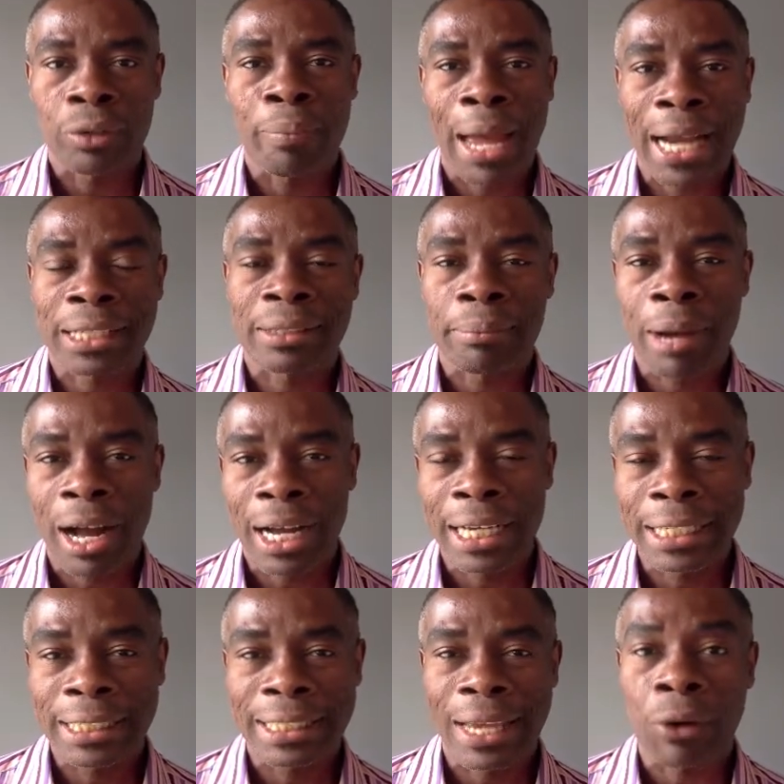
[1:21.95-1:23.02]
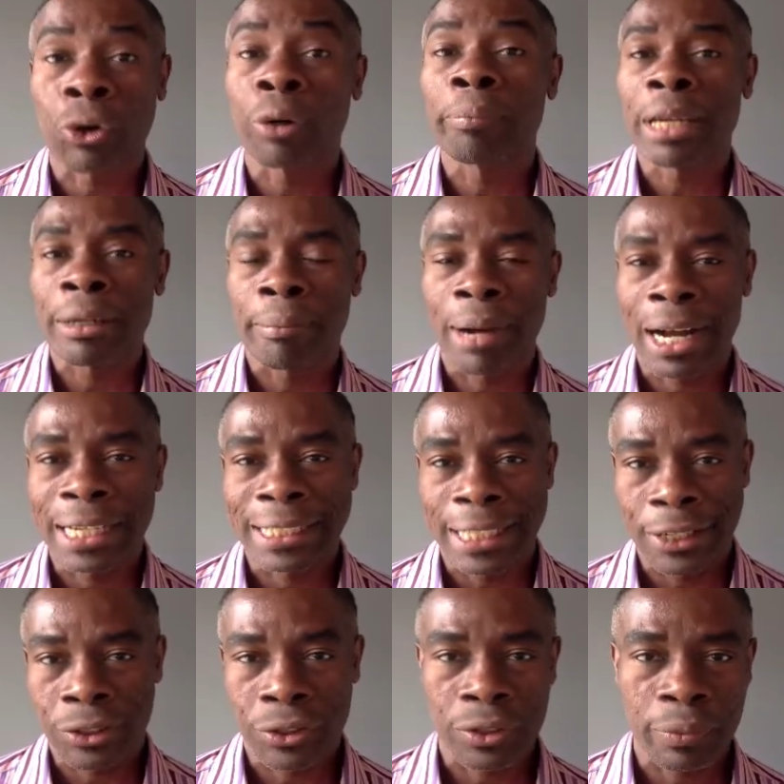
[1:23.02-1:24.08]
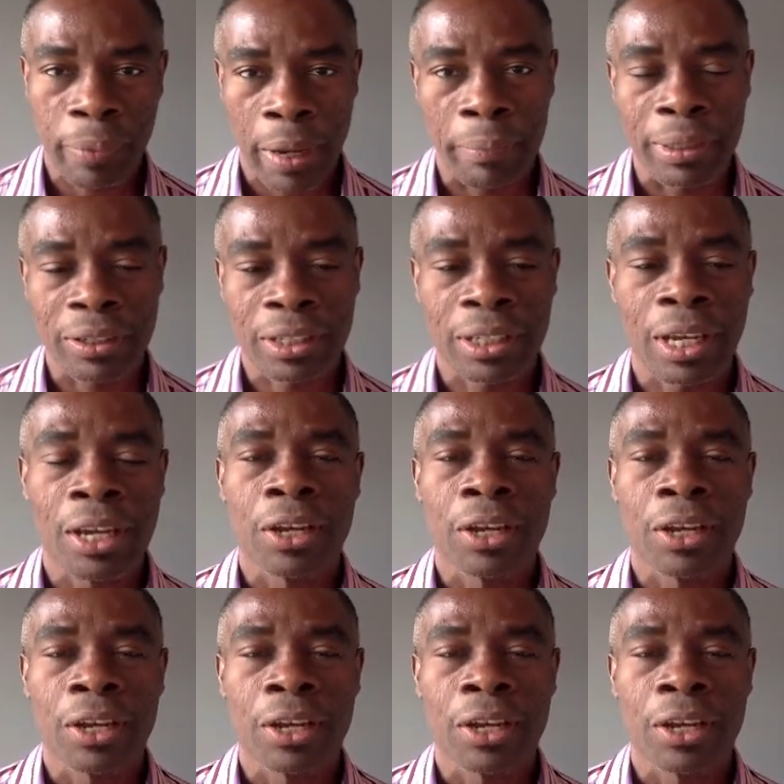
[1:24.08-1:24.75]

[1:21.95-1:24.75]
maximize or minimize interest payments.